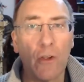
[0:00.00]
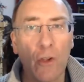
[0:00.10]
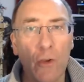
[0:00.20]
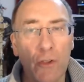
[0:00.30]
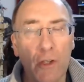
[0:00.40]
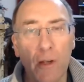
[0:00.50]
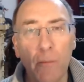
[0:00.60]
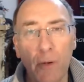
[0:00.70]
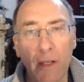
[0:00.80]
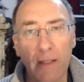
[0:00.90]
who's going to
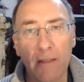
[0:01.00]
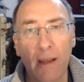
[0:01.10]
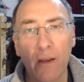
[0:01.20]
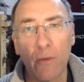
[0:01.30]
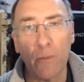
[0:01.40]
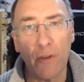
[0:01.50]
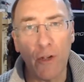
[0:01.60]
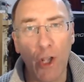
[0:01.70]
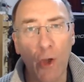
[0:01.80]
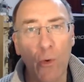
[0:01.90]
bring it down with
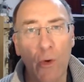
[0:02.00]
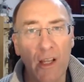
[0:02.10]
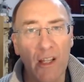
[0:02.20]
low,